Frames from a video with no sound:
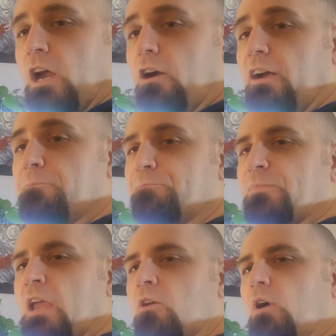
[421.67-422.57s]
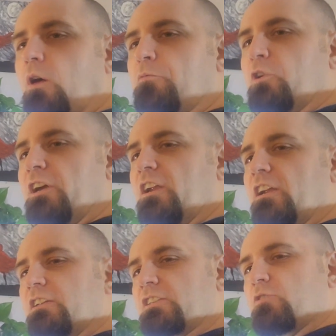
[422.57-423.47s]
All right, well, hopefully you
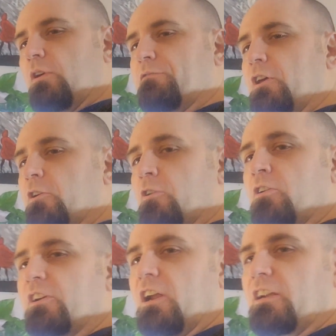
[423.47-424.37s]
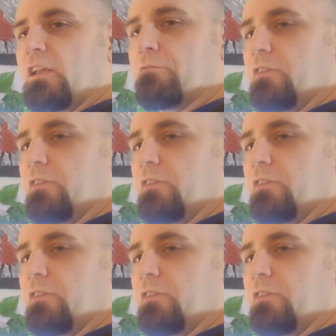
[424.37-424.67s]
like this review, you like that